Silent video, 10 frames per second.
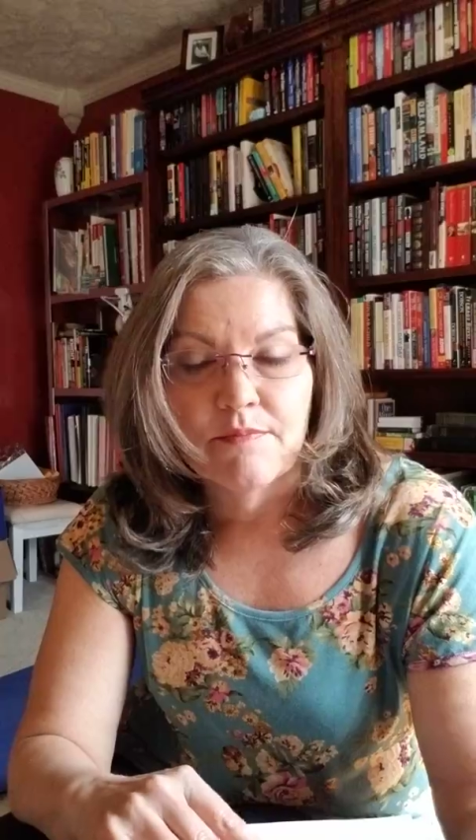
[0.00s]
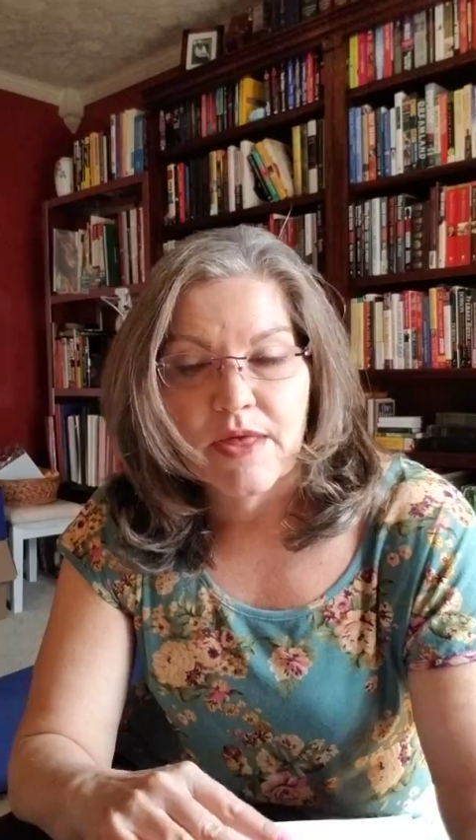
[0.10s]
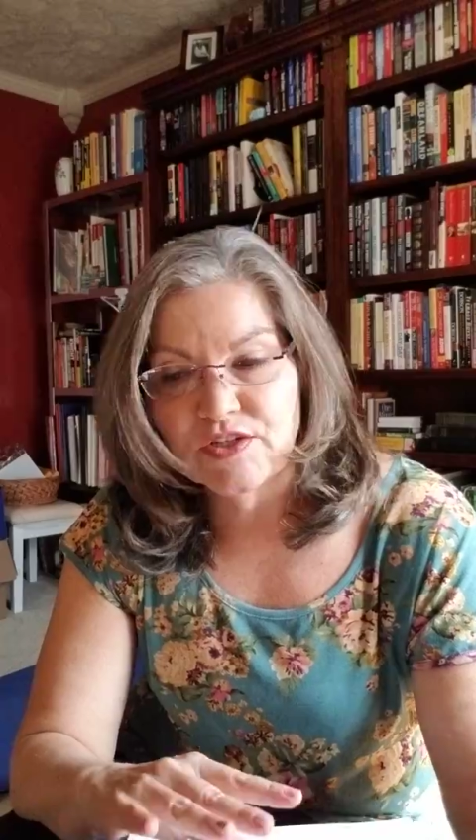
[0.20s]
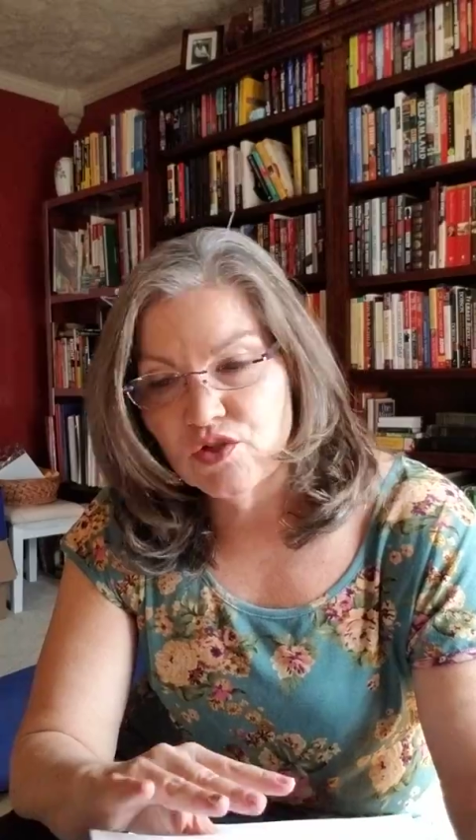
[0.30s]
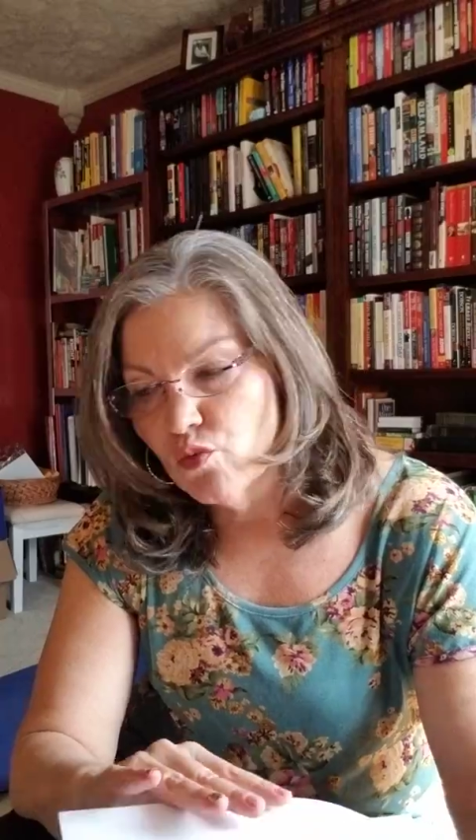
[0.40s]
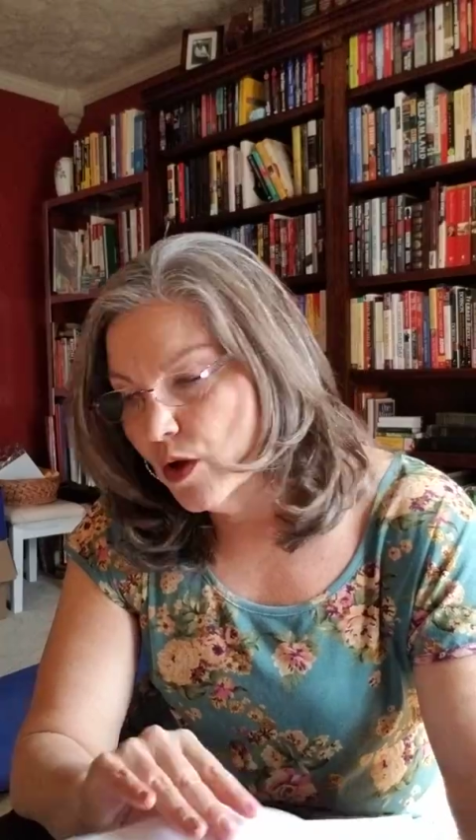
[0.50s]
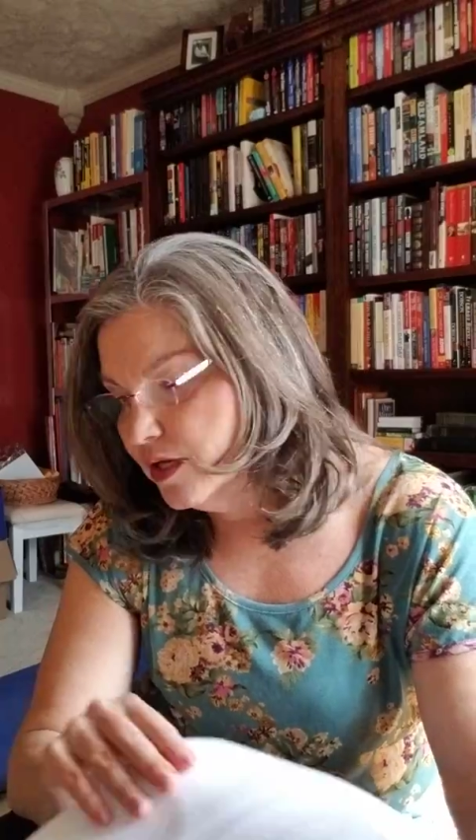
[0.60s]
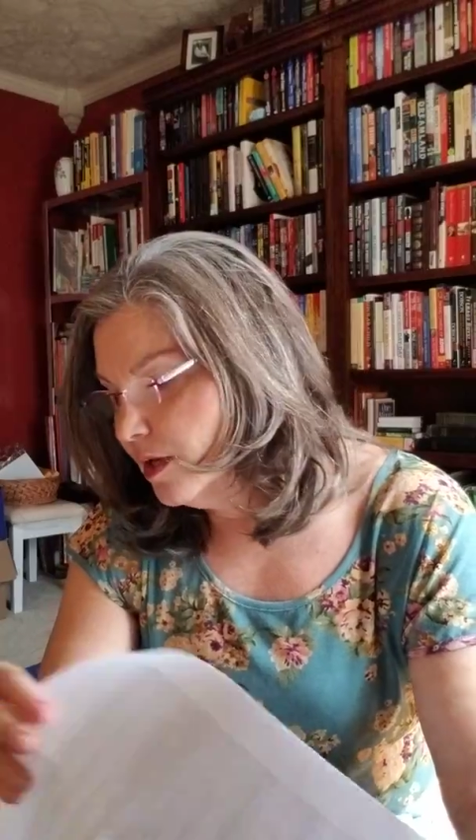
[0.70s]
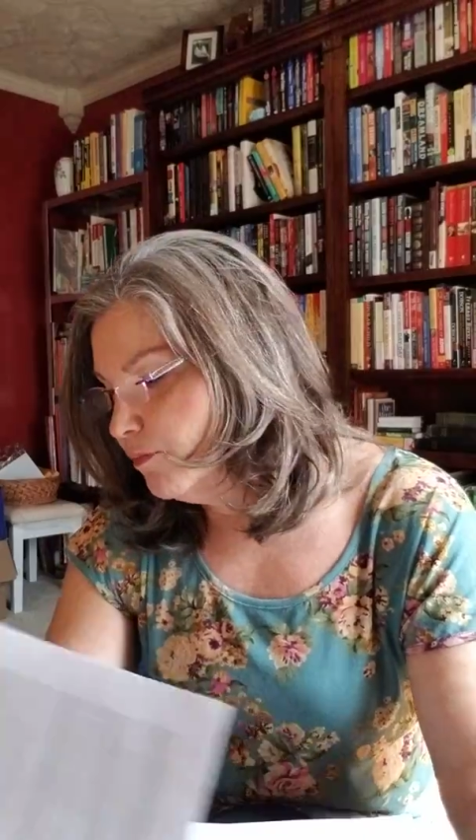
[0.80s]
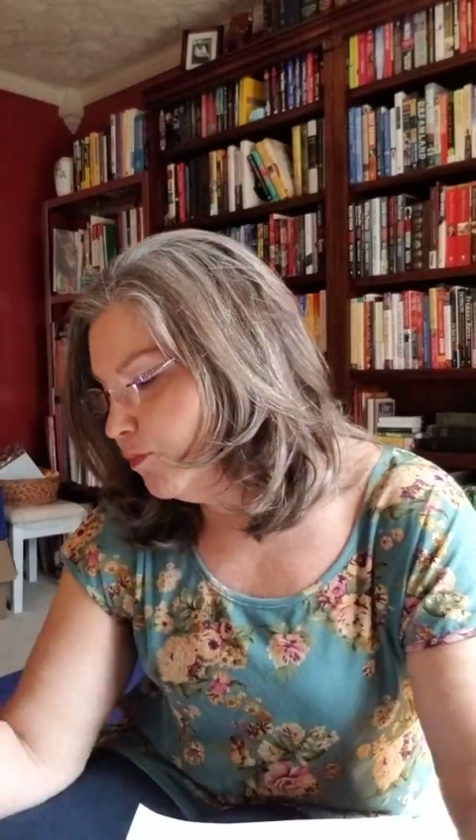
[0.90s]
I do want
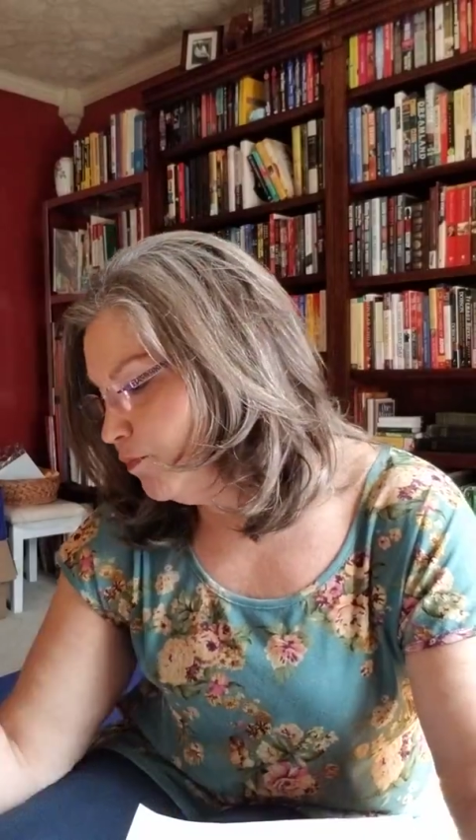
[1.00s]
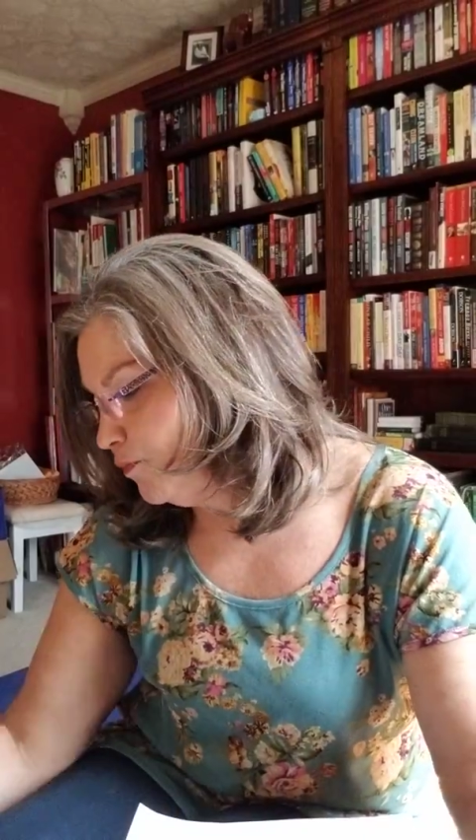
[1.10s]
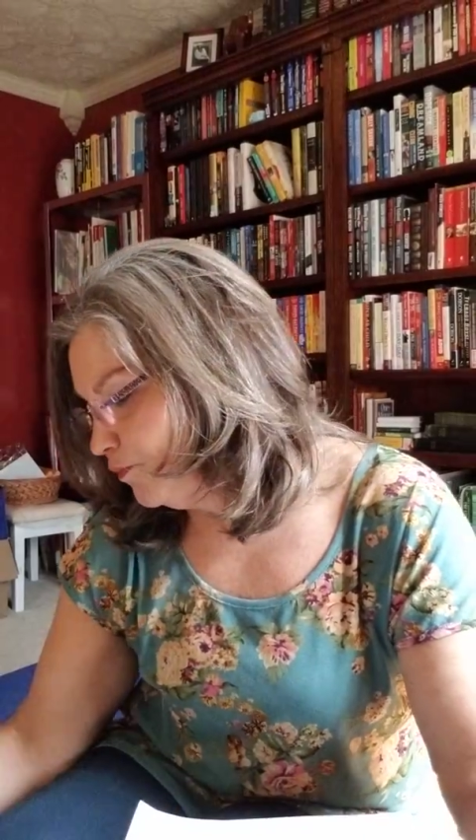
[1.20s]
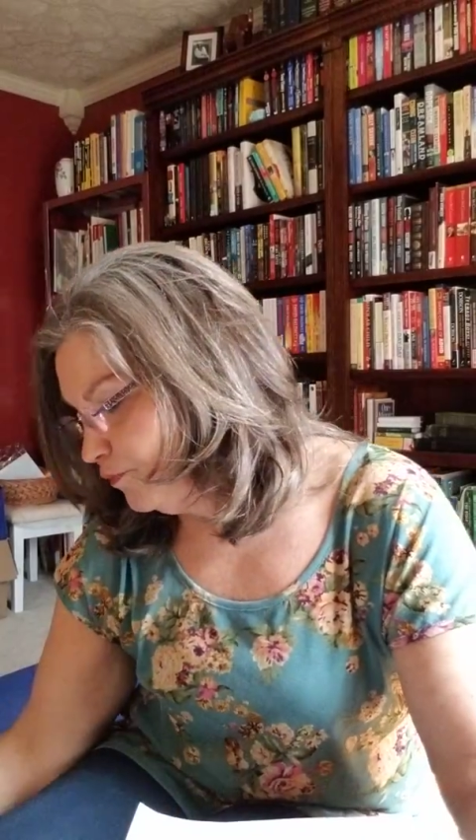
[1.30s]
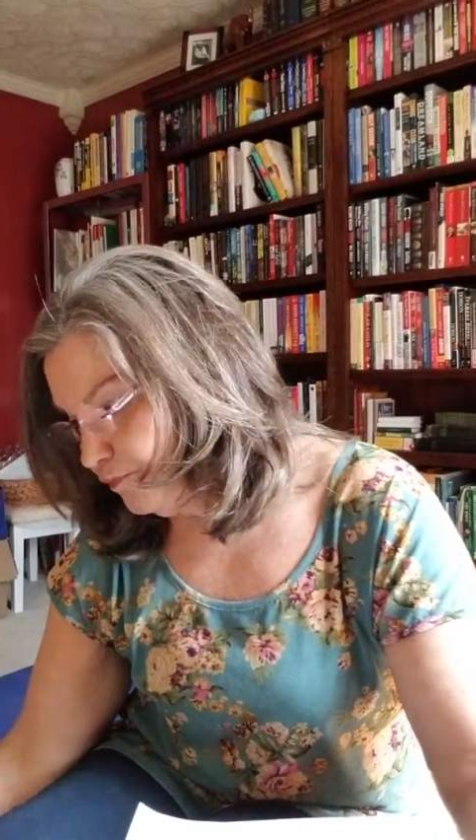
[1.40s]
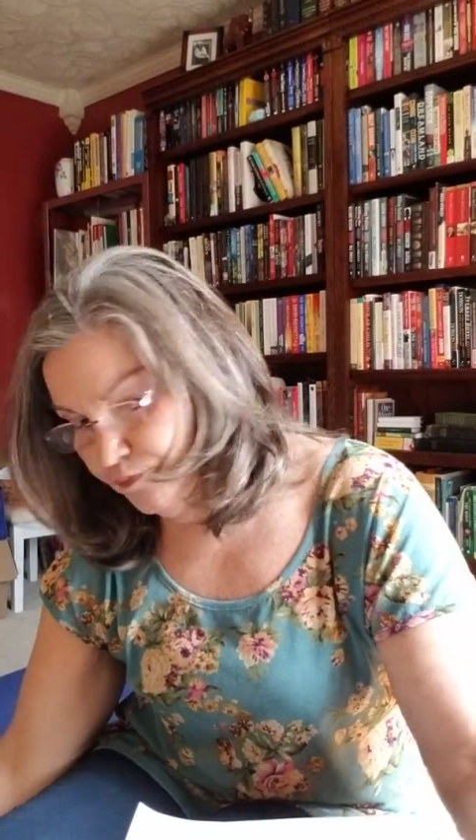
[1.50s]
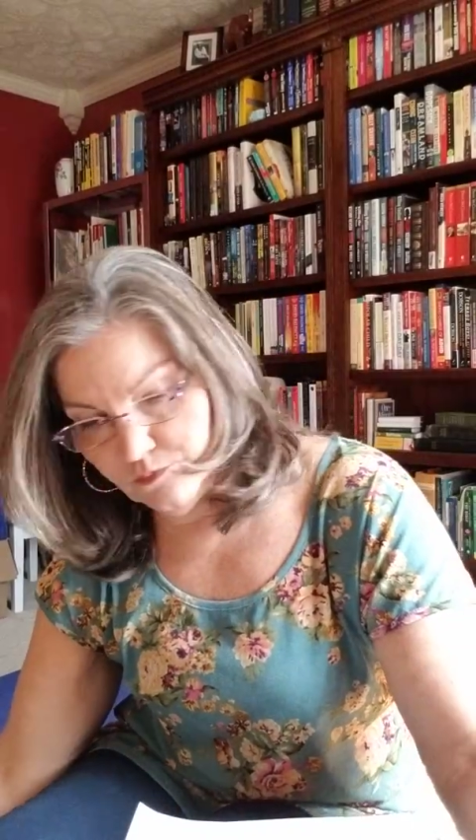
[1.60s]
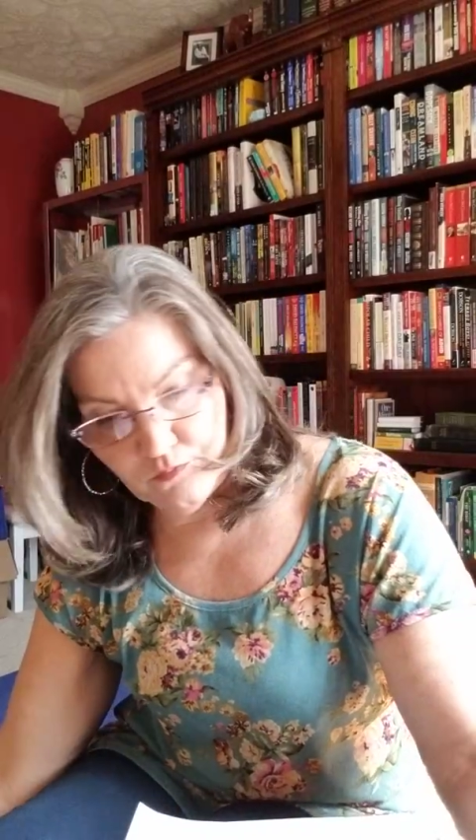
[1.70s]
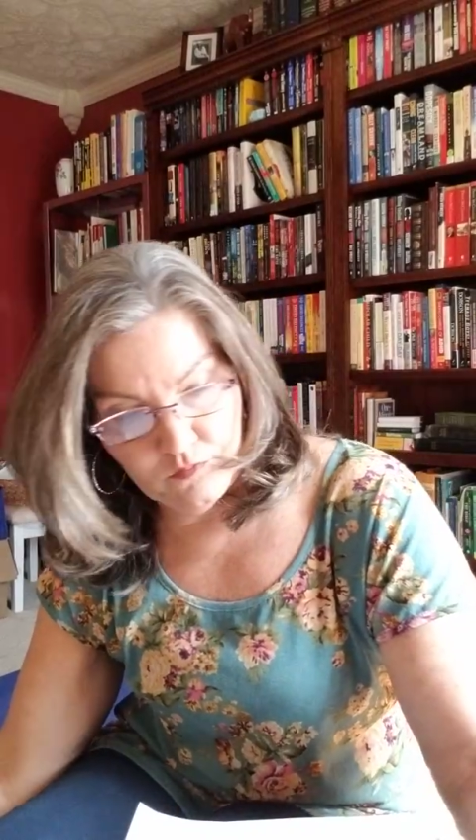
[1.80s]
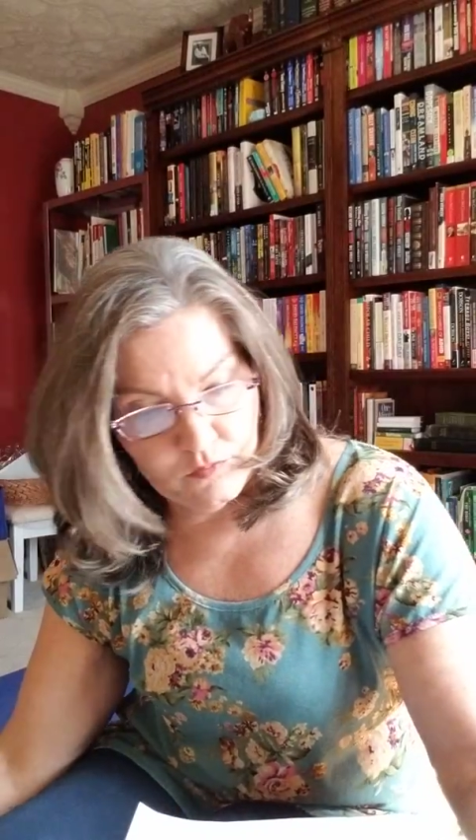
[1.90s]
to
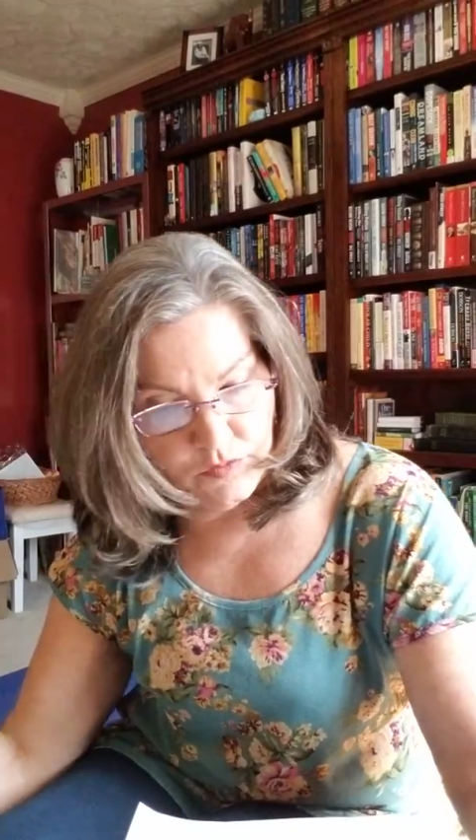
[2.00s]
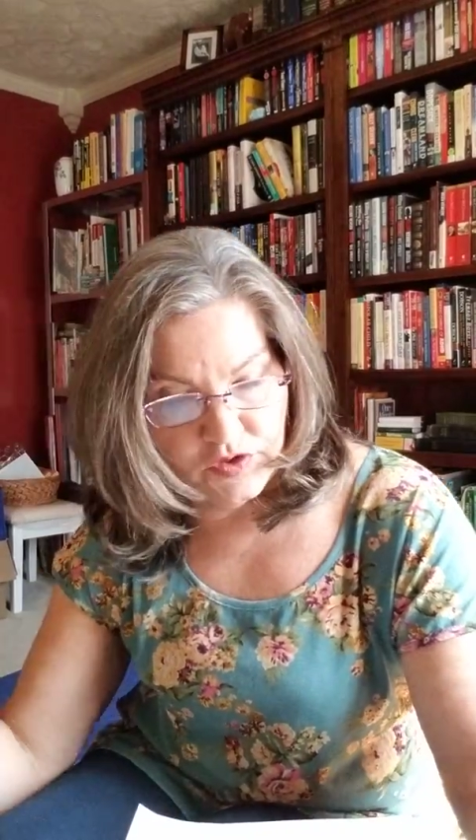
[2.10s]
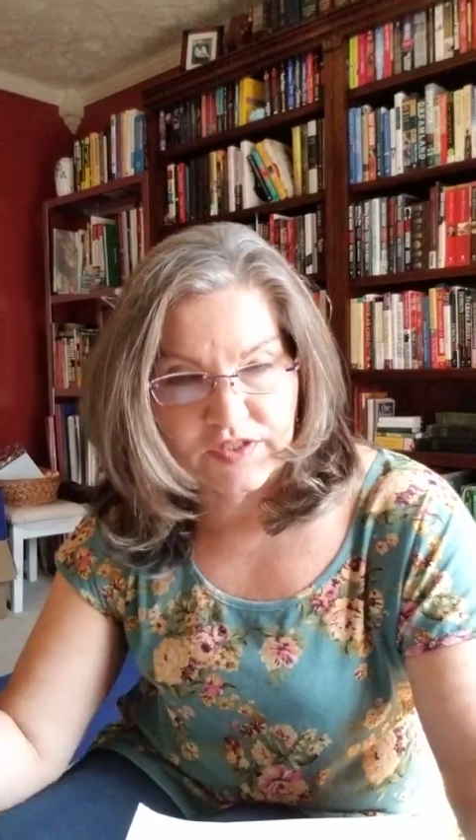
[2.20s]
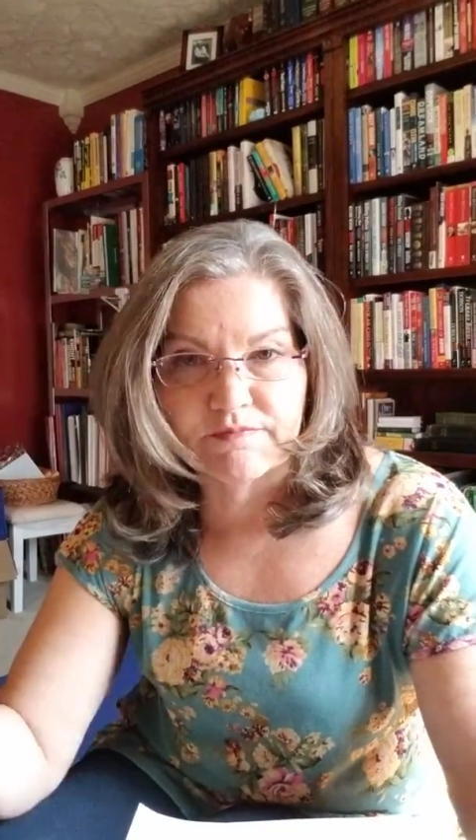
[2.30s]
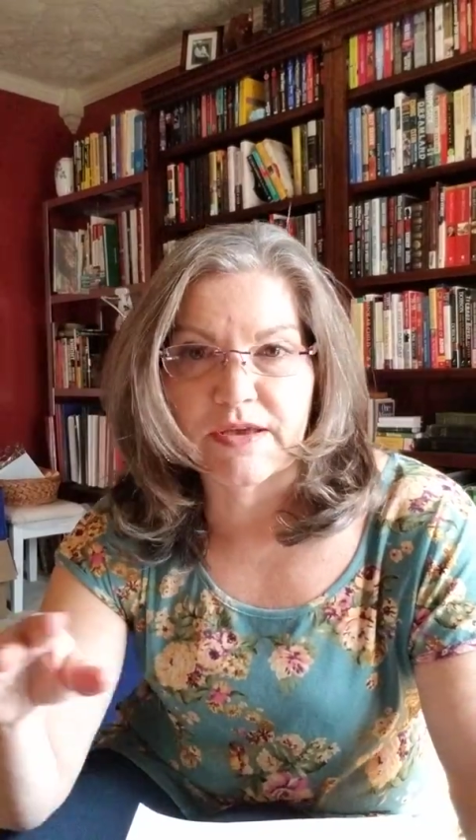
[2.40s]
just